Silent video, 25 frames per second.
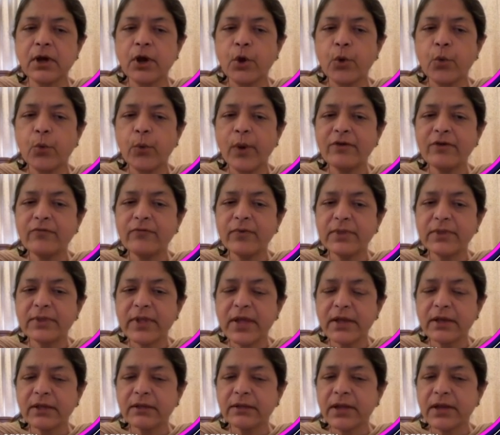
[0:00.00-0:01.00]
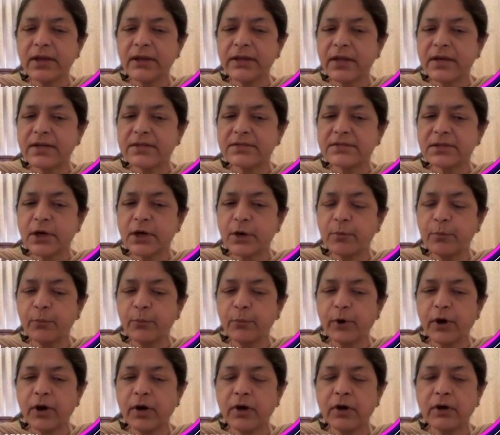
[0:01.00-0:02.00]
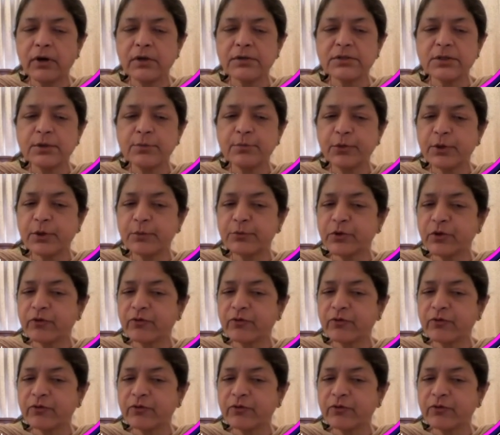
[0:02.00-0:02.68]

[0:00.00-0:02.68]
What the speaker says: When we think that there is some symptoms